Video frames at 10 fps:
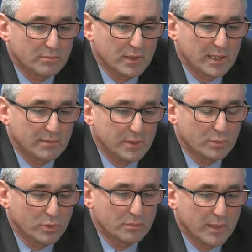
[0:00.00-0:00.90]

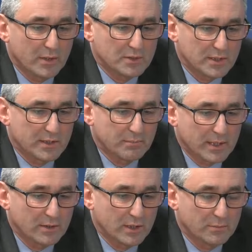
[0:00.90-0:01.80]
aluminium would melt and the
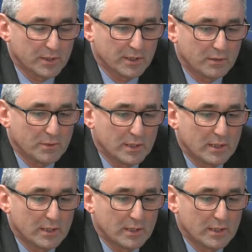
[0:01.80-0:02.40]
panel open up.